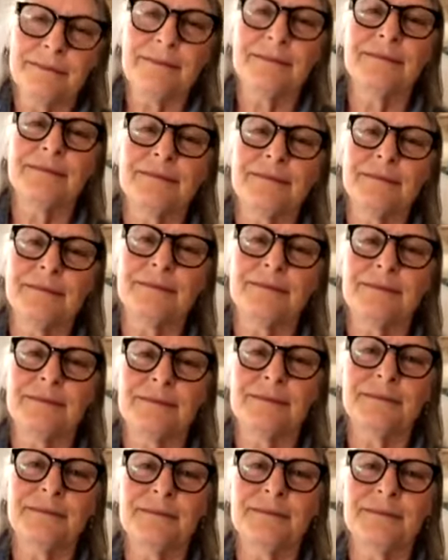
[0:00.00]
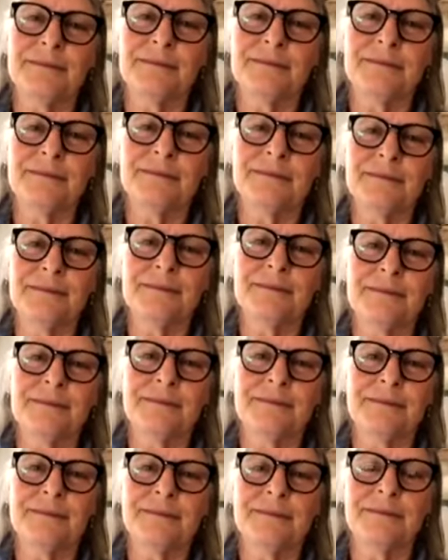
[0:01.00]

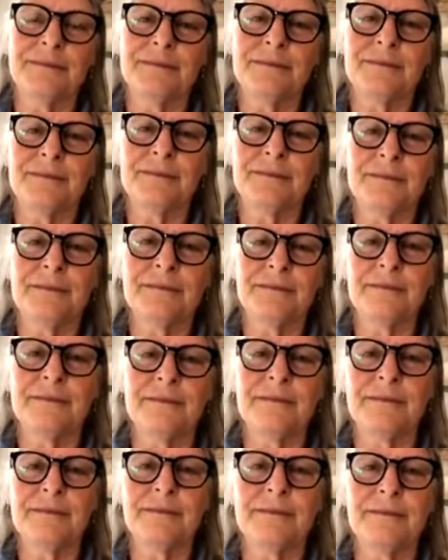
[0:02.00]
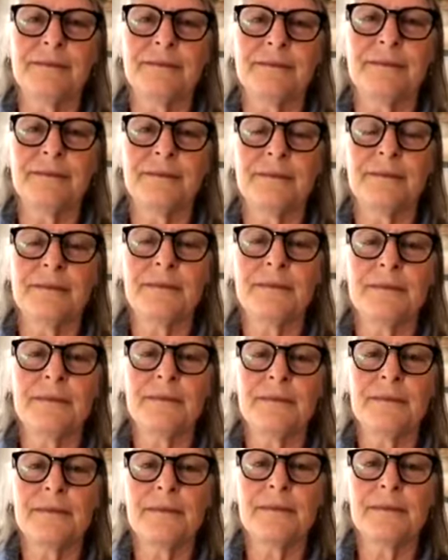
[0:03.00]

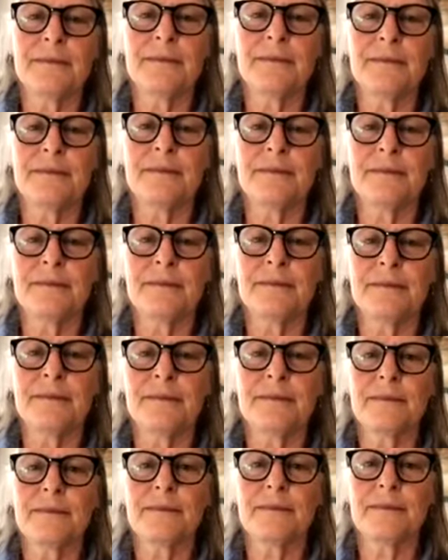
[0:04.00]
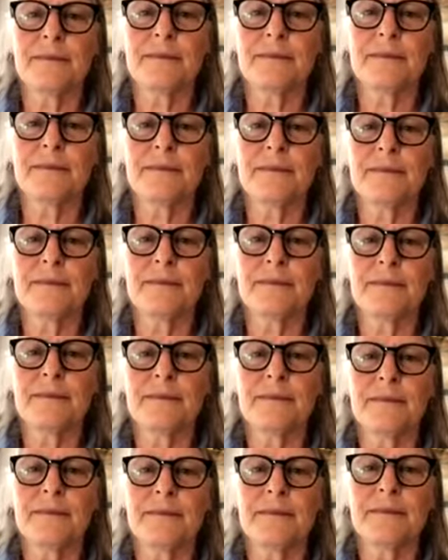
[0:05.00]

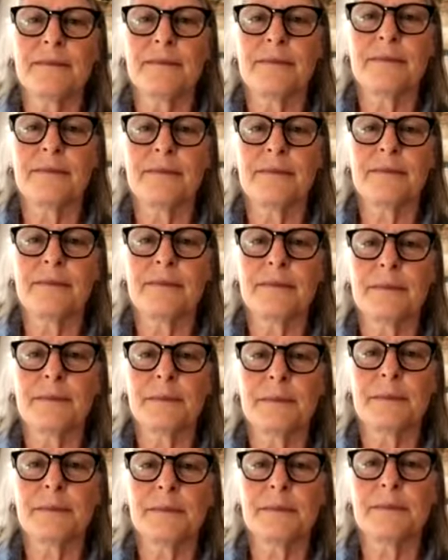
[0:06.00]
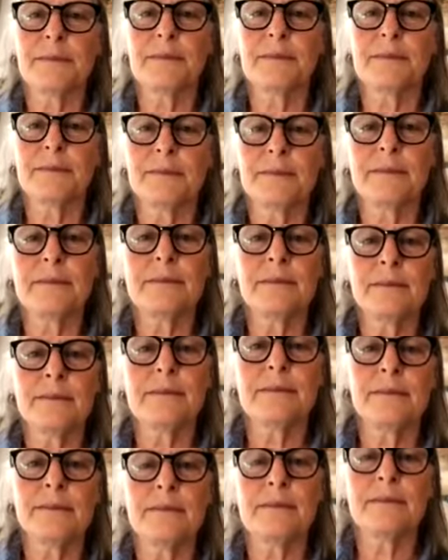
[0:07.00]
The person shown says nothing.